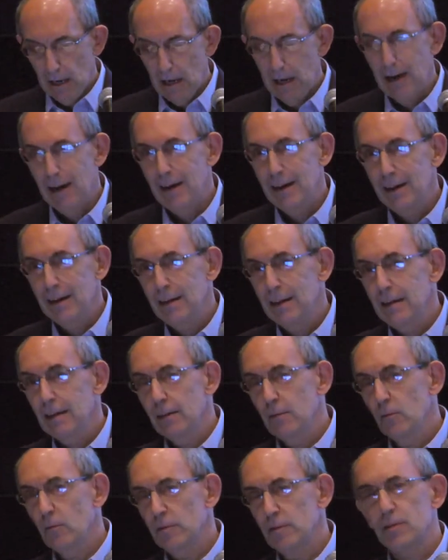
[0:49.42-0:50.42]
I
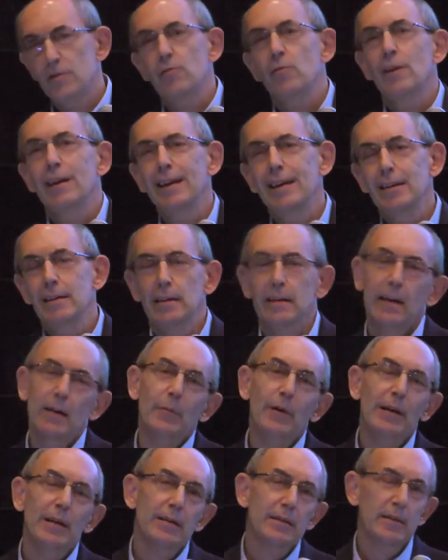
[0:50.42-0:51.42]
was trained at
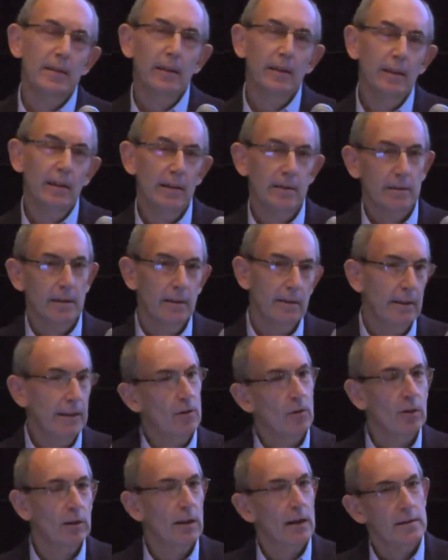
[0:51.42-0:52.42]
MIT as a
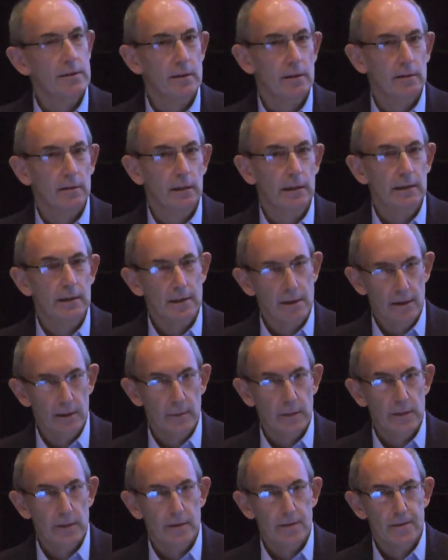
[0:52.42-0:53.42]
neoclassical
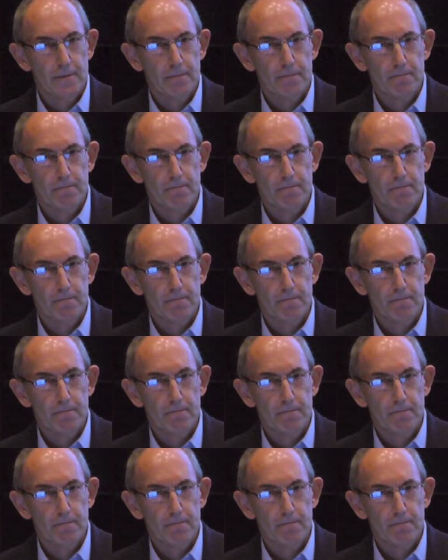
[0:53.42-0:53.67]
economist.